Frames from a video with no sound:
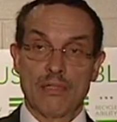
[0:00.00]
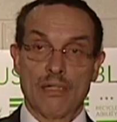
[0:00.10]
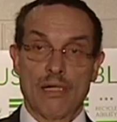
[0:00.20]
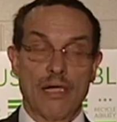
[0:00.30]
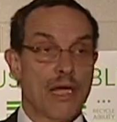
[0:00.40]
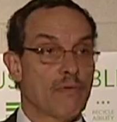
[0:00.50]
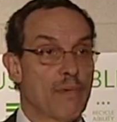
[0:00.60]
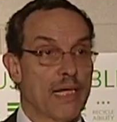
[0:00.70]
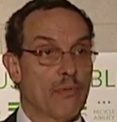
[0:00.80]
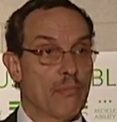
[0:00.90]

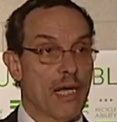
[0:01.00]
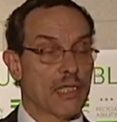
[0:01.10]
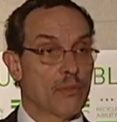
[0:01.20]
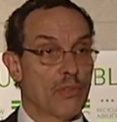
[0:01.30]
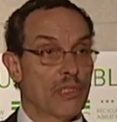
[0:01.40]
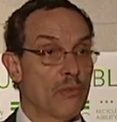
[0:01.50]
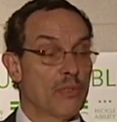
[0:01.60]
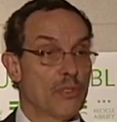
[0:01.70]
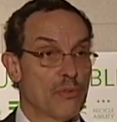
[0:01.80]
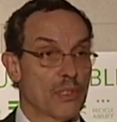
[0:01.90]
everybody went back to what they
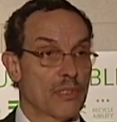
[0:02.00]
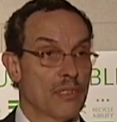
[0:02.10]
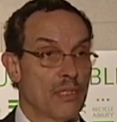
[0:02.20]
were doing.